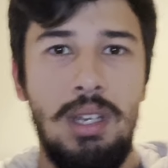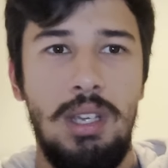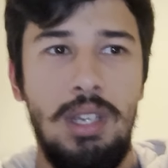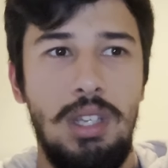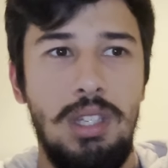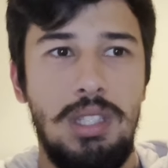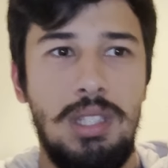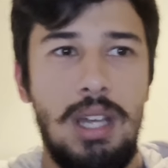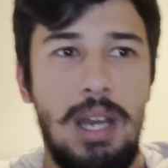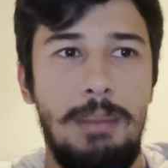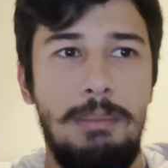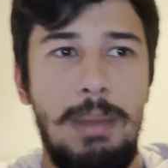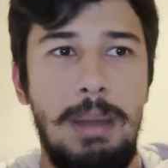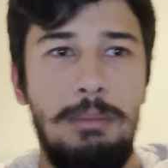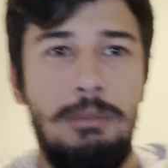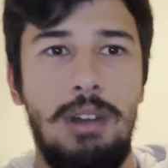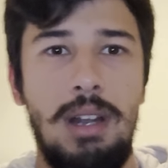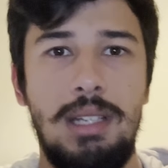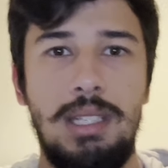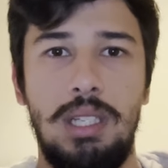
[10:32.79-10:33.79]
You start
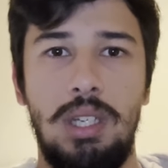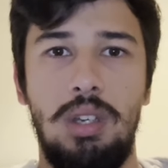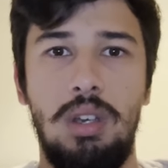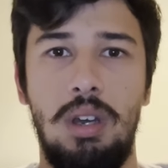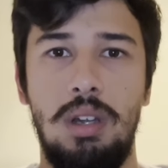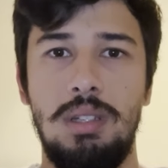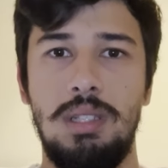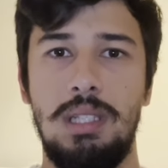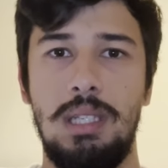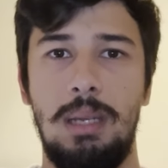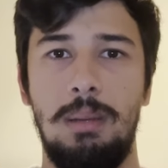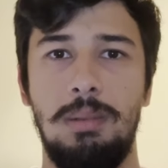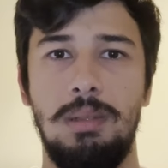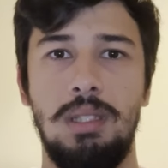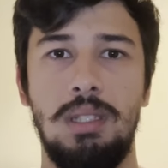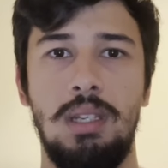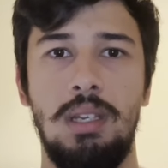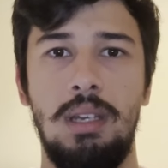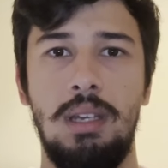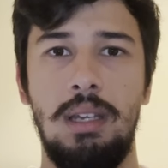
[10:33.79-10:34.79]
memorizing concepts.